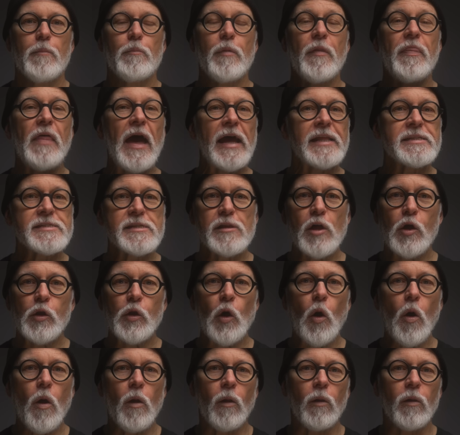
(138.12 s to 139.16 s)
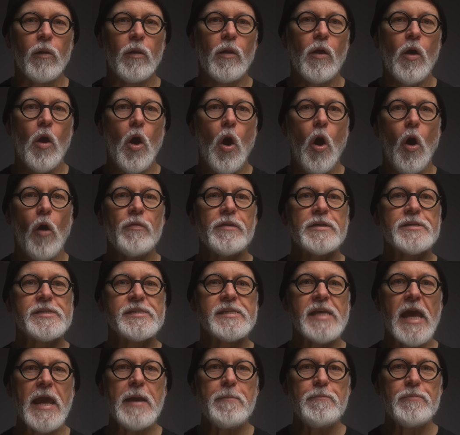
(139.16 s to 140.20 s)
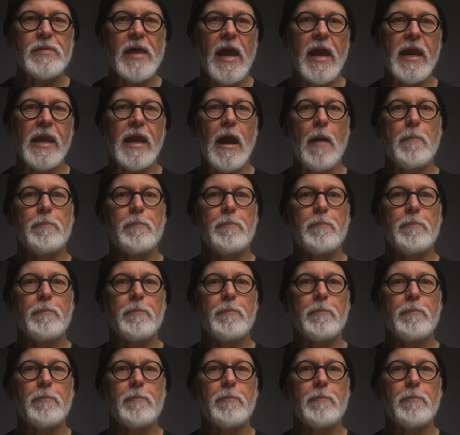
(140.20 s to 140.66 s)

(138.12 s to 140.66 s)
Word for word: But that's not all. On the same day, a